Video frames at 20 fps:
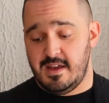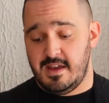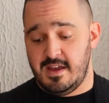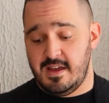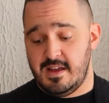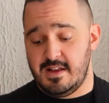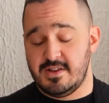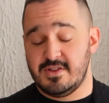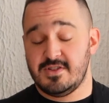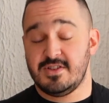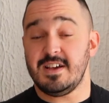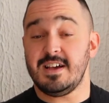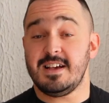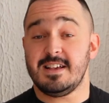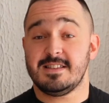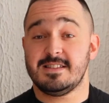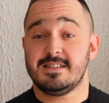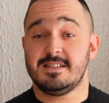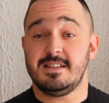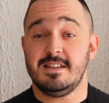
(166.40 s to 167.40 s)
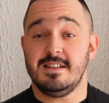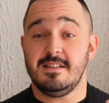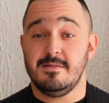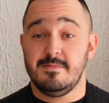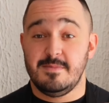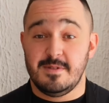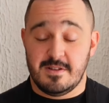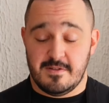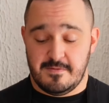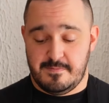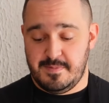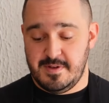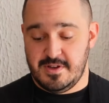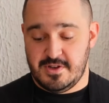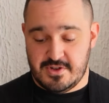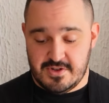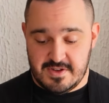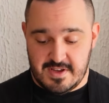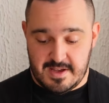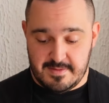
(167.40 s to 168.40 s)
and just a little bit of peach
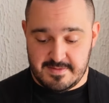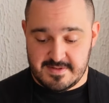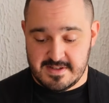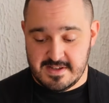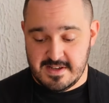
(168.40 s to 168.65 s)
schnapps.